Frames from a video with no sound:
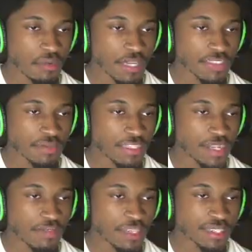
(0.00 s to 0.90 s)
right side, right oh, side,
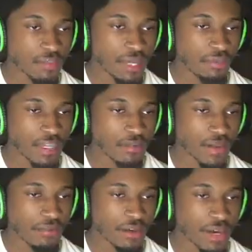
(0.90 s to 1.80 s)
right side coming up. Right,
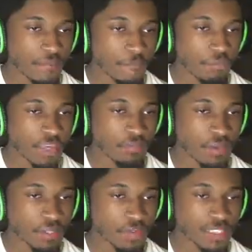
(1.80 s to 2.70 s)
right, right, right. Yeah, bump
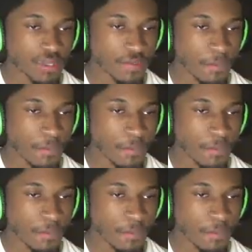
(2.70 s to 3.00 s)
door, right side.